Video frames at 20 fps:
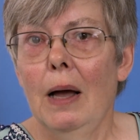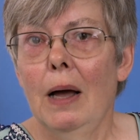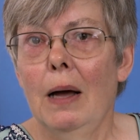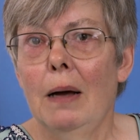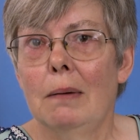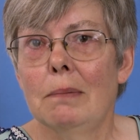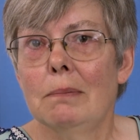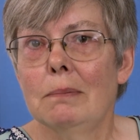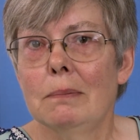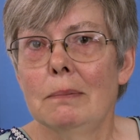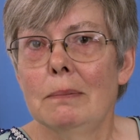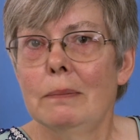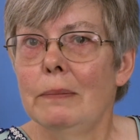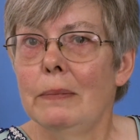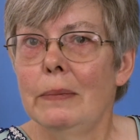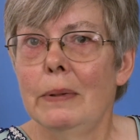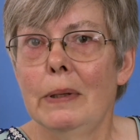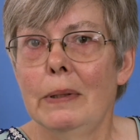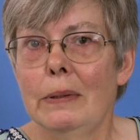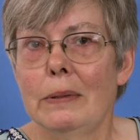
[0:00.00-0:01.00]
um,
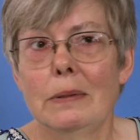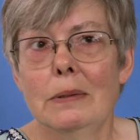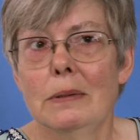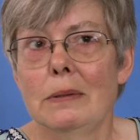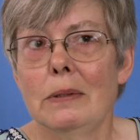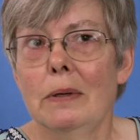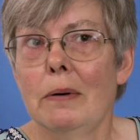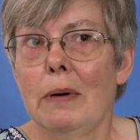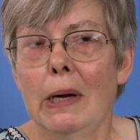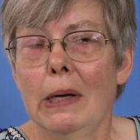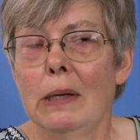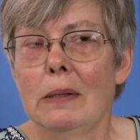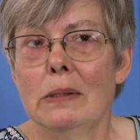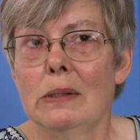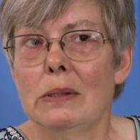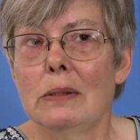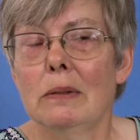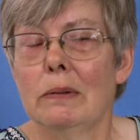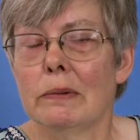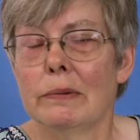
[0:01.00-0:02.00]
that so I can
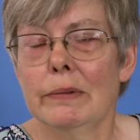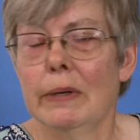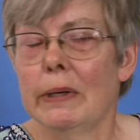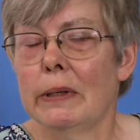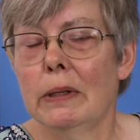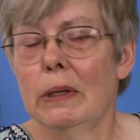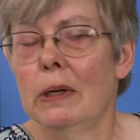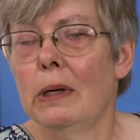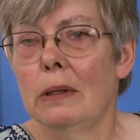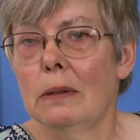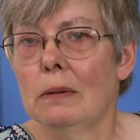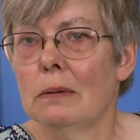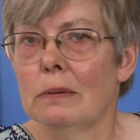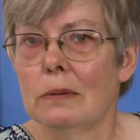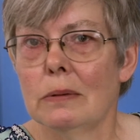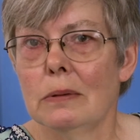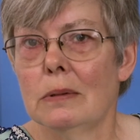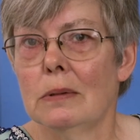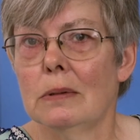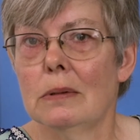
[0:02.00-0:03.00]
still thread
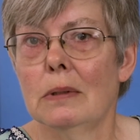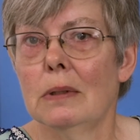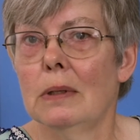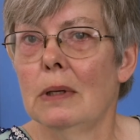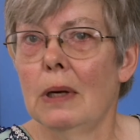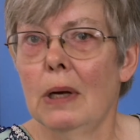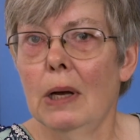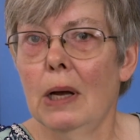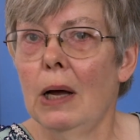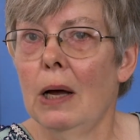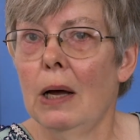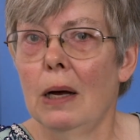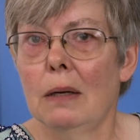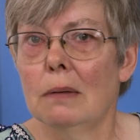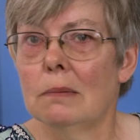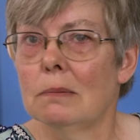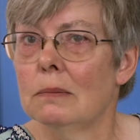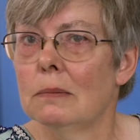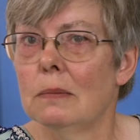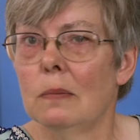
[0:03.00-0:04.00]
needles
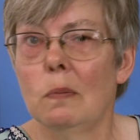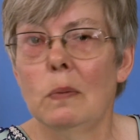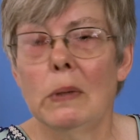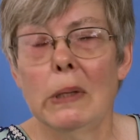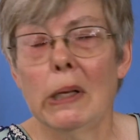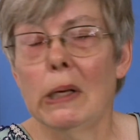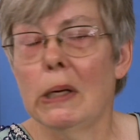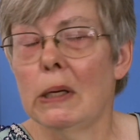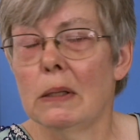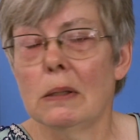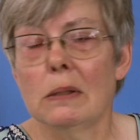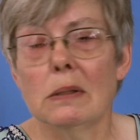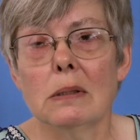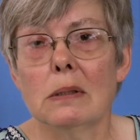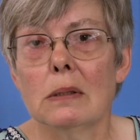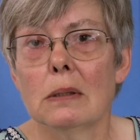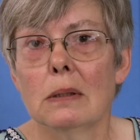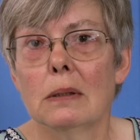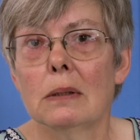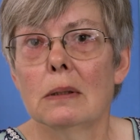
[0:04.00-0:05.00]
um, with ease.